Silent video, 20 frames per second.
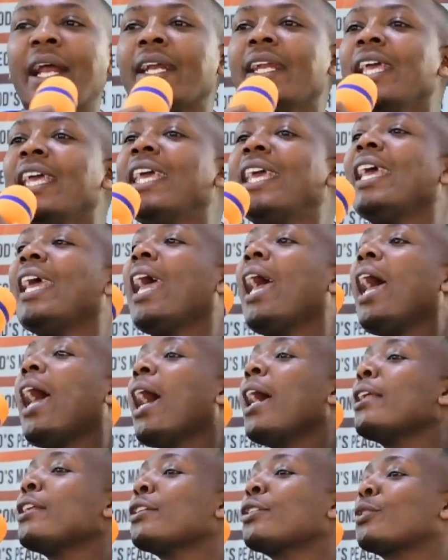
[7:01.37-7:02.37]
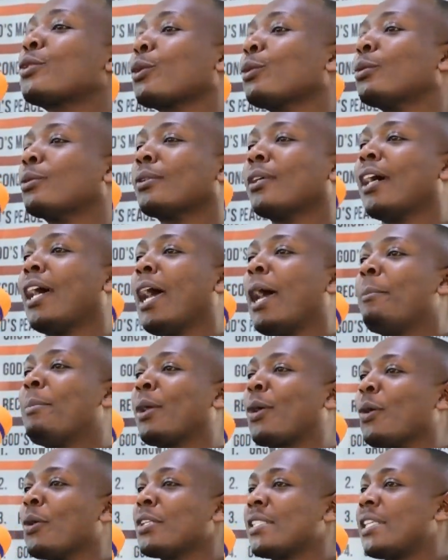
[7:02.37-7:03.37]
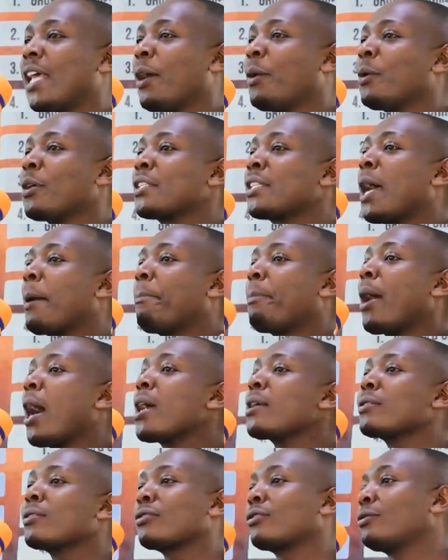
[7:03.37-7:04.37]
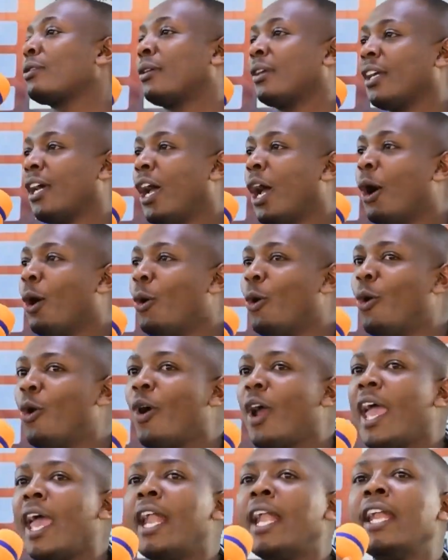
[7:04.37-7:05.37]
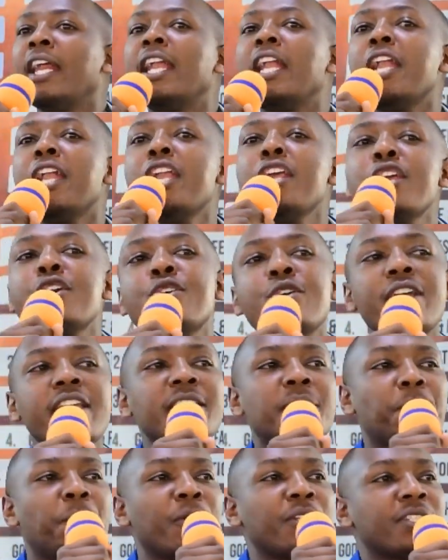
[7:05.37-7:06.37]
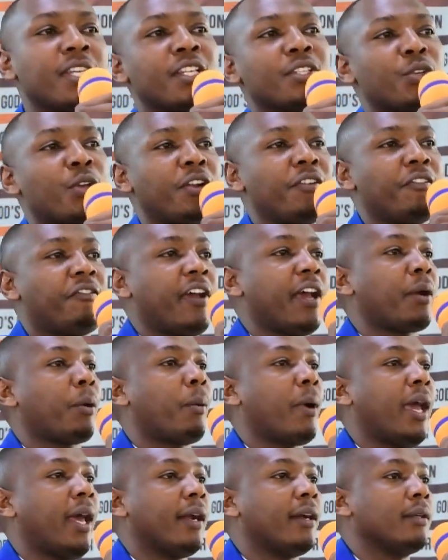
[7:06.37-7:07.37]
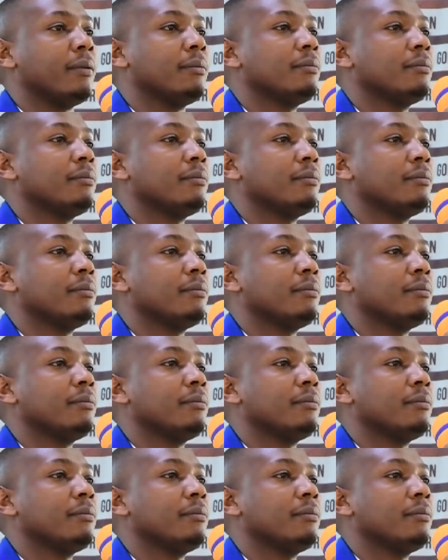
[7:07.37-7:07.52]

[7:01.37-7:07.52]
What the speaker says: he had to, because there was a person who had knew his position very well.